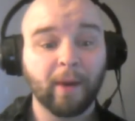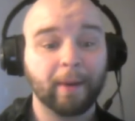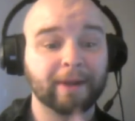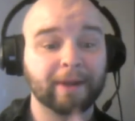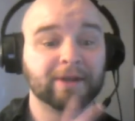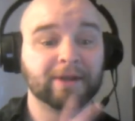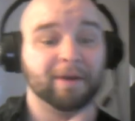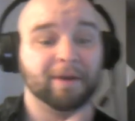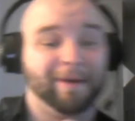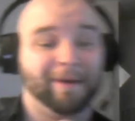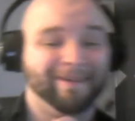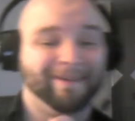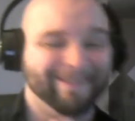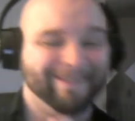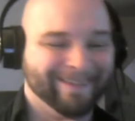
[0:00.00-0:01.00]
I wanted to talk about.
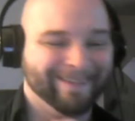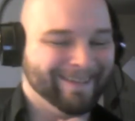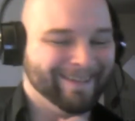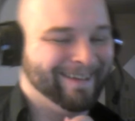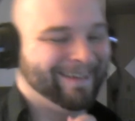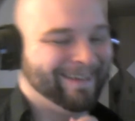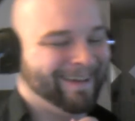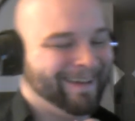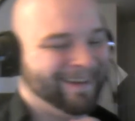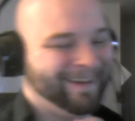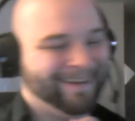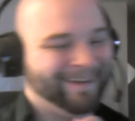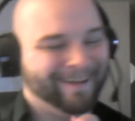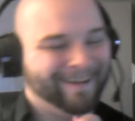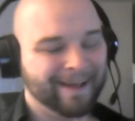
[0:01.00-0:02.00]

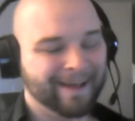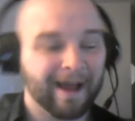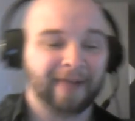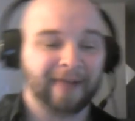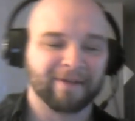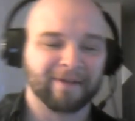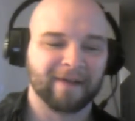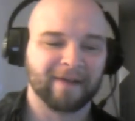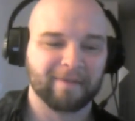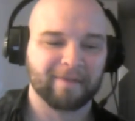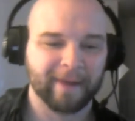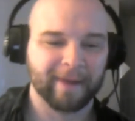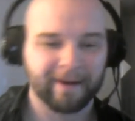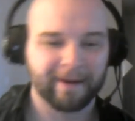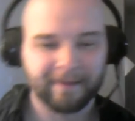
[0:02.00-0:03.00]
I forgot for a
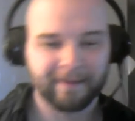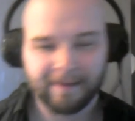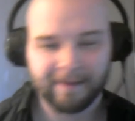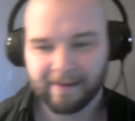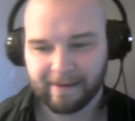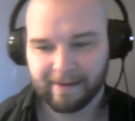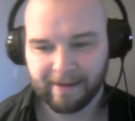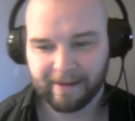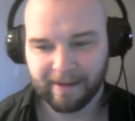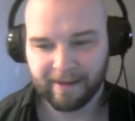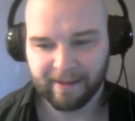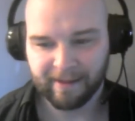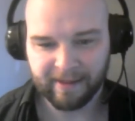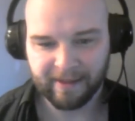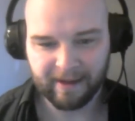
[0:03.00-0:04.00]
minute.
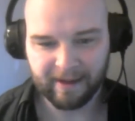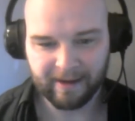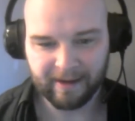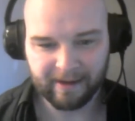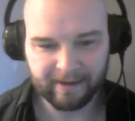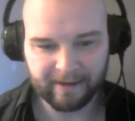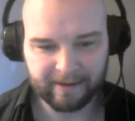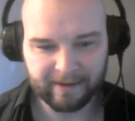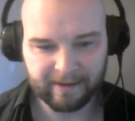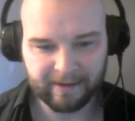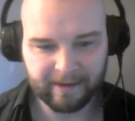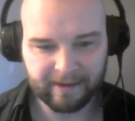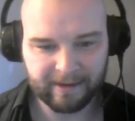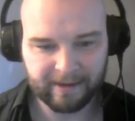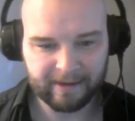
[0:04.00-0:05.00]
The
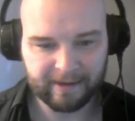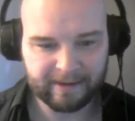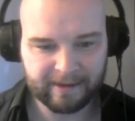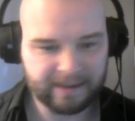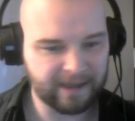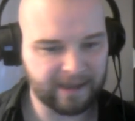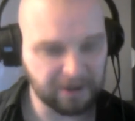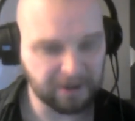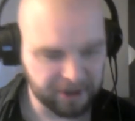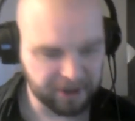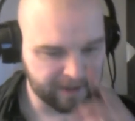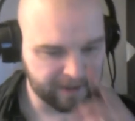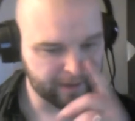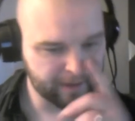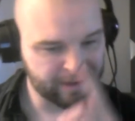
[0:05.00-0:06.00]

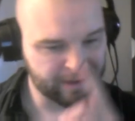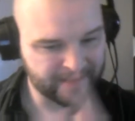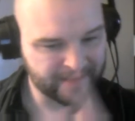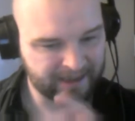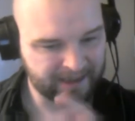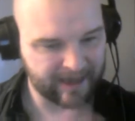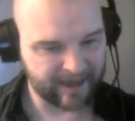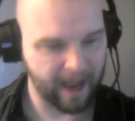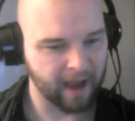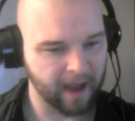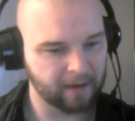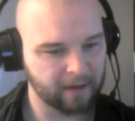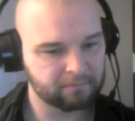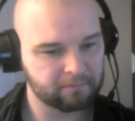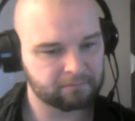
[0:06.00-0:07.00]
discussion today
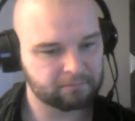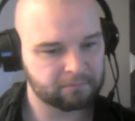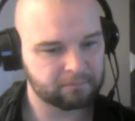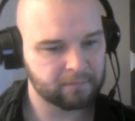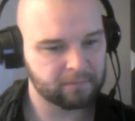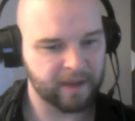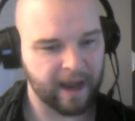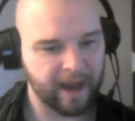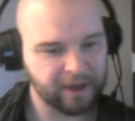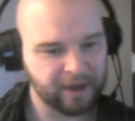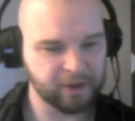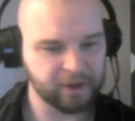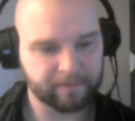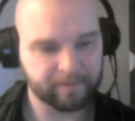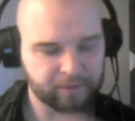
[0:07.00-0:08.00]
that I
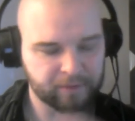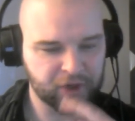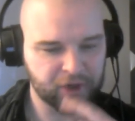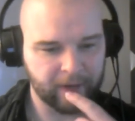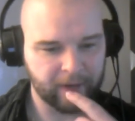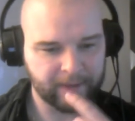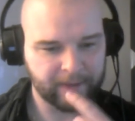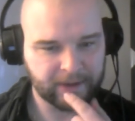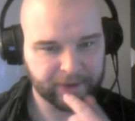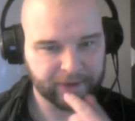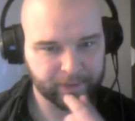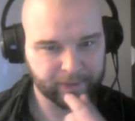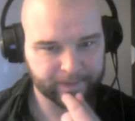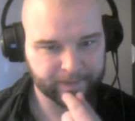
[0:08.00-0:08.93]
actually chimed into